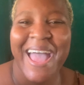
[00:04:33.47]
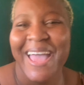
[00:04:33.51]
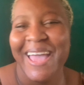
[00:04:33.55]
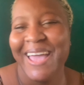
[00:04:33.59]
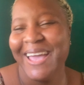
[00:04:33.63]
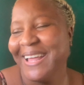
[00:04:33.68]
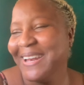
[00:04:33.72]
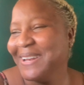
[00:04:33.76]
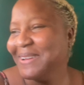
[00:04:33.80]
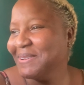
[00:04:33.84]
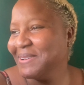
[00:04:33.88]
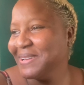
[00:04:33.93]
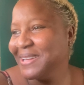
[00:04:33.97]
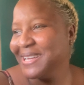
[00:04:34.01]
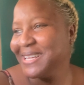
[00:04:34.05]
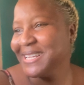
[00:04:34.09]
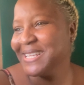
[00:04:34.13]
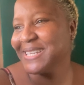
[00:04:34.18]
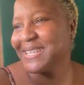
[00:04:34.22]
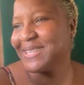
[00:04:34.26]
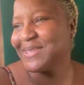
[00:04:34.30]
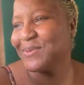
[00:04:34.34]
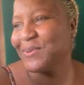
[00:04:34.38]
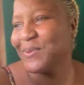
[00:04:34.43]

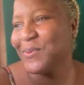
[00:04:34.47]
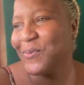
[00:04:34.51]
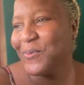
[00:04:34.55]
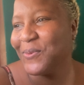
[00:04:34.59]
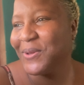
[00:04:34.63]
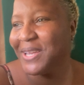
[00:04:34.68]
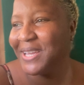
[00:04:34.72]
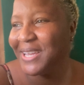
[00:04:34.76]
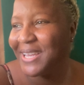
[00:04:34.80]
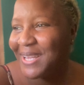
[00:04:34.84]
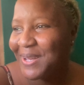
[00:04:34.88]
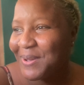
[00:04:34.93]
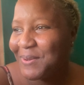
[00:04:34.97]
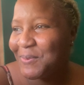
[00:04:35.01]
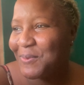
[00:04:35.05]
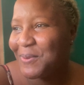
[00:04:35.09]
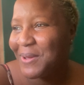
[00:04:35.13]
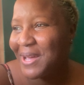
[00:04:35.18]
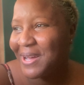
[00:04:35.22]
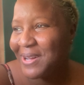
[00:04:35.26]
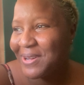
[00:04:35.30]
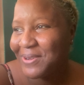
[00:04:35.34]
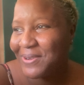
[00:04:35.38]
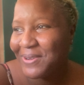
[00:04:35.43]
Anyways, we we
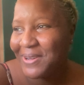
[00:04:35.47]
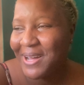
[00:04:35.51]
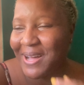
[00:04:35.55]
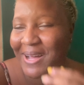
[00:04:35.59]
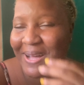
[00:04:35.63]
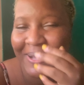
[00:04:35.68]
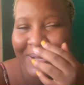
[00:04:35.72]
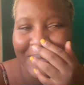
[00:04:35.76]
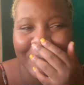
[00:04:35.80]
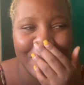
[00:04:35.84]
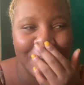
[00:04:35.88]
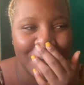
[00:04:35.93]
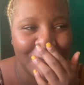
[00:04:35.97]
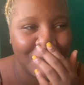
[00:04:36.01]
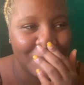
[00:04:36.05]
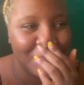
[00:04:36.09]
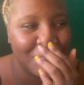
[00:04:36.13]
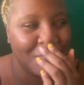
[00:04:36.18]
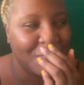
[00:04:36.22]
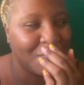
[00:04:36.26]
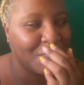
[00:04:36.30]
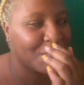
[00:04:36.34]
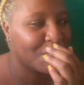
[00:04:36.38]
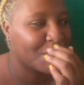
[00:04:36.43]
are go
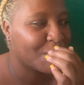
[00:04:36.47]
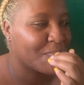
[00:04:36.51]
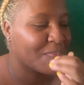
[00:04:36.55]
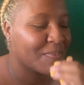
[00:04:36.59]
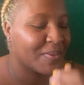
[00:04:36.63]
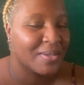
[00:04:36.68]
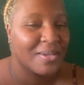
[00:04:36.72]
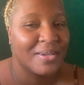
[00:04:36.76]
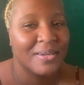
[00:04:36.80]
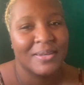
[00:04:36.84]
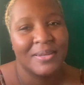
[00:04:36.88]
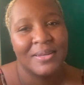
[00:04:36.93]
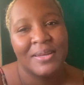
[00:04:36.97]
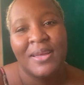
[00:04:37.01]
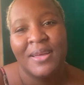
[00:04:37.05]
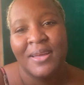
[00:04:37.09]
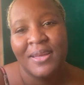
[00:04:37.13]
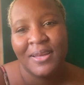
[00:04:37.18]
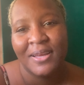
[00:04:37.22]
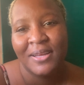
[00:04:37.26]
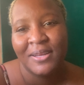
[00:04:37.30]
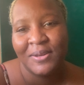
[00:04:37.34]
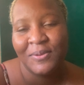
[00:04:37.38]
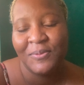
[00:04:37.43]
um
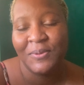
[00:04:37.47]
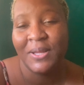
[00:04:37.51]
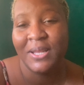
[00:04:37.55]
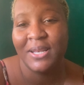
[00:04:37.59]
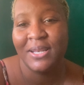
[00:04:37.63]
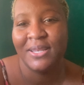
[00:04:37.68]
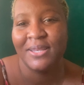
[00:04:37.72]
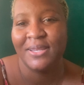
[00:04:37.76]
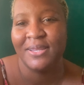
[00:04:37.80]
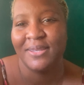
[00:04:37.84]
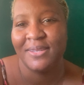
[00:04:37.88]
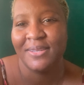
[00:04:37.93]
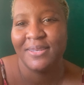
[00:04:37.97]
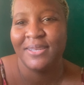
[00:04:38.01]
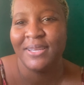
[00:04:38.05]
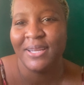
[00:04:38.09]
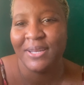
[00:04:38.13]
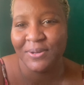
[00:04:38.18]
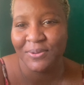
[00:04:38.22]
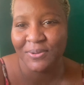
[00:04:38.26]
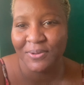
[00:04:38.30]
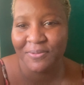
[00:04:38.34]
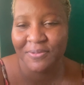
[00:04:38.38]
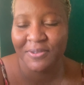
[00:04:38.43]
well you
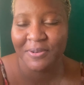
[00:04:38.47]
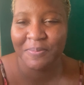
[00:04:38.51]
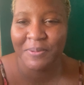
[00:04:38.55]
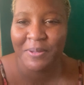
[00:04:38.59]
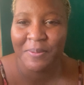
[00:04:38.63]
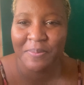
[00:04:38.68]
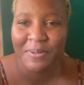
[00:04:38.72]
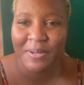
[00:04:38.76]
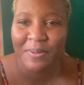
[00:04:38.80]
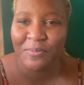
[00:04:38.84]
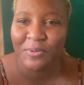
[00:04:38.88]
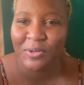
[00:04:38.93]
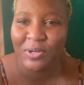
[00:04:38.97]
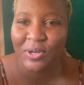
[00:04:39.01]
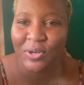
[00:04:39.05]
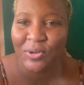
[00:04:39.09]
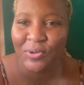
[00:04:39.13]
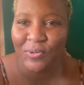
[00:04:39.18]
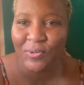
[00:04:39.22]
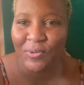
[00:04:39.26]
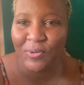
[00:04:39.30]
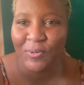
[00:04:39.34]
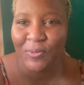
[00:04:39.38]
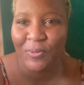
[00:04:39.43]
know for the people that wanna
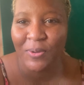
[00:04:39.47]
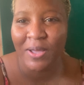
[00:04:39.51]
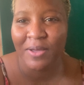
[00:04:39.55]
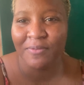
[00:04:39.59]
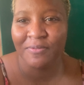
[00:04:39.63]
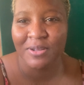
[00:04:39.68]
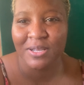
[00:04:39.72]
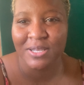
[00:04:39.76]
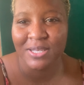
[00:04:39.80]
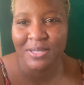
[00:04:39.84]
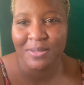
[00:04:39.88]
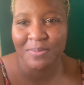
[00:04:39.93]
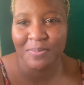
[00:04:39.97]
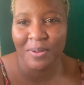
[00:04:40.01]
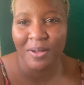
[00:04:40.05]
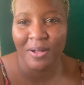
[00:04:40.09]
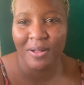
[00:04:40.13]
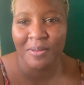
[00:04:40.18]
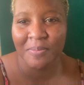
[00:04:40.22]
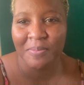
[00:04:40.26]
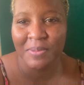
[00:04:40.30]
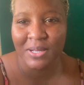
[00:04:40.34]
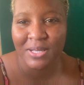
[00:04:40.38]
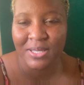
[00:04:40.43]
know we have a
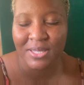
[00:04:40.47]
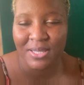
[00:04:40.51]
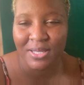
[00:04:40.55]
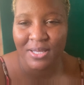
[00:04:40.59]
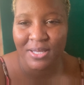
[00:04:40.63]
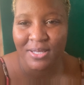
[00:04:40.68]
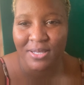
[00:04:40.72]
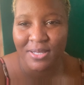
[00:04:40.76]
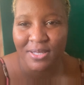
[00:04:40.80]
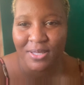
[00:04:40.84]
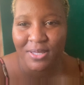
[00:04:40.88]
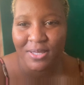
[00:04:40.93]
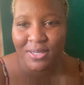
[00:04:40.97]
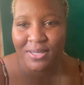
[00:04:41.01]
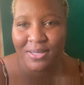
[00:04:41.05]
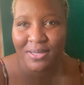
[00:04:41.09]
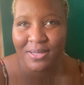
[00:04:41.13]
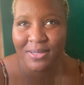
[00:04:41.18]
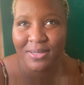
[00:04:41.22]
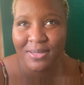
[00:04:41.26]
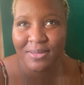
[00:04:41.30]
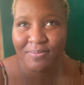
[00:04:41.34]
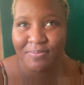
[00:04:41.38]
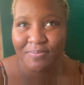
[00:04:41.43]
small business
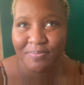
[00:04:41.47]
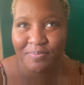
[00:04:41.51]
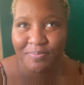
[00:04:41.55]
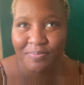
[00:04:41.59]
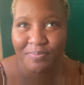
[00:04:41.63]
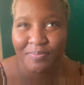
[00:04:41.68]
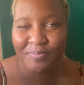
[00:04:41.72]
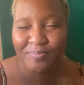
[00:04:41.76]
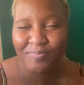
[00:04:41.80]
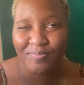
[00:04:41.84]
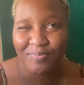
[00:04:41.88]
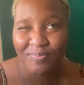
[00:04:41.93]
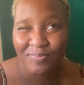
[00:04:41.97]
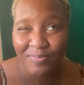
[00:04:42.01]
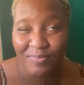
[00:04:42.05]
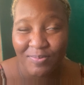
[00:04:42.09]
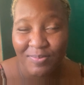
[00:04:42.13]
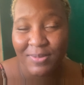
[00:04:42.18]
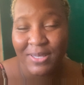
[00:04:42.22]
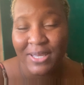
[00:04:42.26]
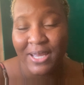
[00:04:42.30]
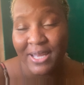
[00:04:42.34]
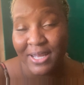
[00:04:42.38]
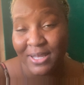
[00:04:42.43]

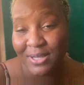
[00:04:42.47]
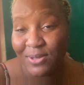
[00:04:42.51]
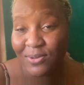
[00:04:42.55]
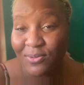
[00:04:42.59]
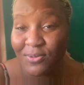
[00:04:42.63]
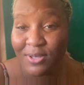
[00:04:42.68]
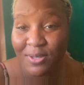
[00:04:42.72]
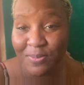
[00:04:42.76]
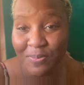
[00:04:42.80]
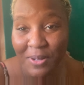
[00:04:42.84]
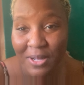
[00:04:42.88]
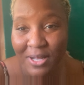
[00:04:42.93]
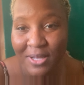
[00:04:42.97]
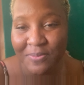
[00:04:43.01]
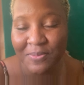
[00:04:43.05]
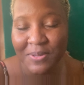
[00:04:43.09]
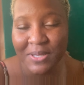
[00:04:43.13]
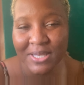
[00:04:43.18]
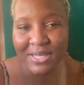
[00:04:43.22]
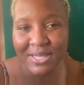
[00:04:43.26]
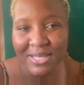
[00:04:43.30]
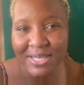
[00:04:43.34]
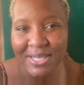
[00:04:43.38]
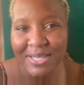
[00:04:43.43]
yeah two small
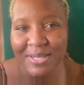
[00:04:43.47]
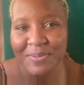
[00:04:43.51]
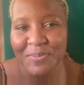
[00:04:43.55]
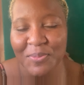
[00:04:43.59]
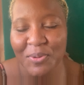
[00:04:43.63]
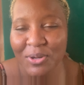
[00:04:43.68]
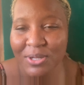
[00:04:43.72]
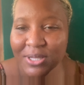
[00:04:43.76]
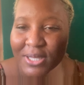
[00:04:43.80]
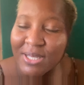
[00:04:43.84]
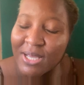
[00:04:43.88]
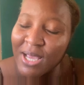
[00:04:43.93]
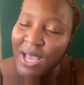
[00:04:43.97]
business but